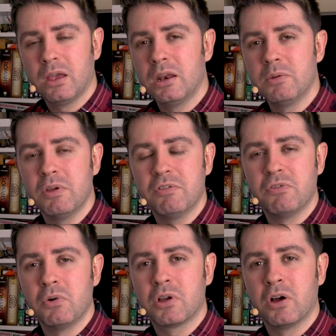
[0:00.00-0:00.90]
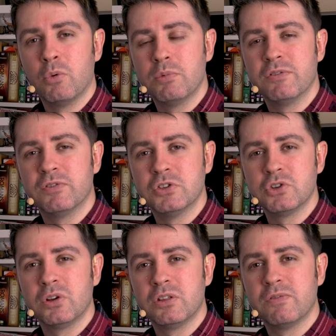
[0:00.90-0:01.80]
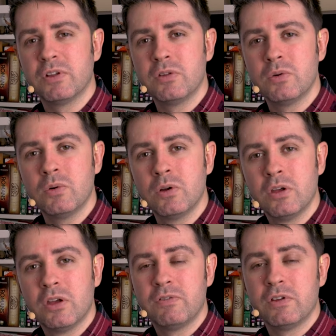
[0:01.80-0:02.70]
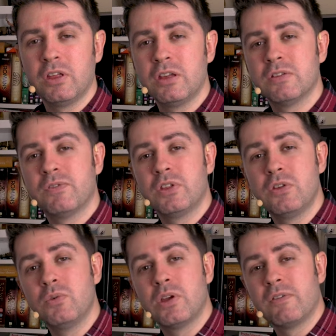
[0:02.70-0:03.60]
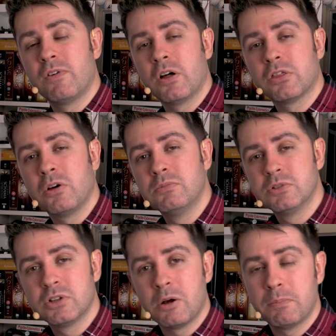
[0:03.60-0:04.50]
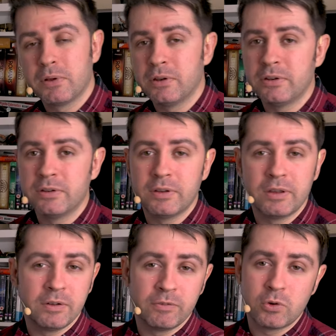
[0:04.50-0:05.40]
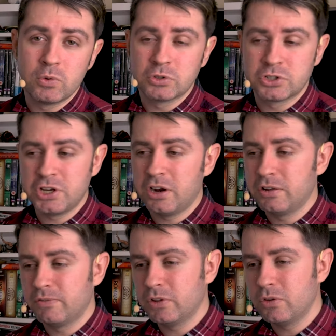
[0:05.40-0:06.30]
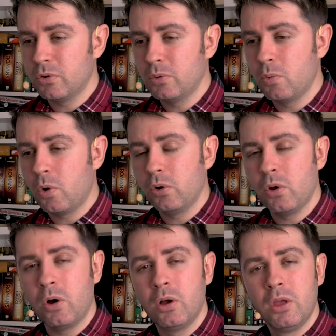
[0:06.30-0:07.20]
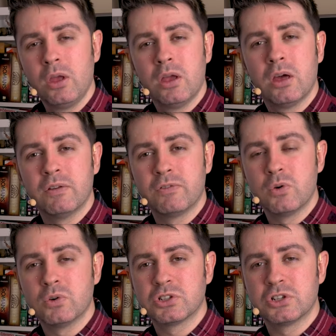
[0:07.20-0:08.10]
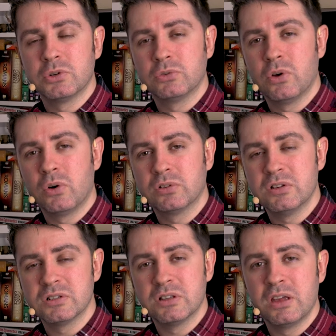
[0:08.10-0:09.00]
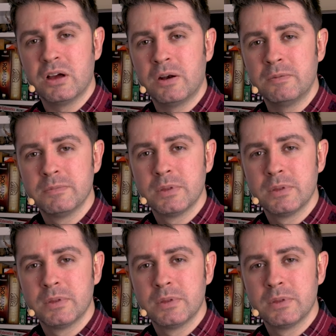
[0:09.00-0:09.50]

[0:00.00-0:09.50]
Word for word: Anyway, folk, I hope you've enjoyed the video. If you like the video, give it a thumbs up and, of course, share the video and whatnot. And, of course, I shall talk to you later.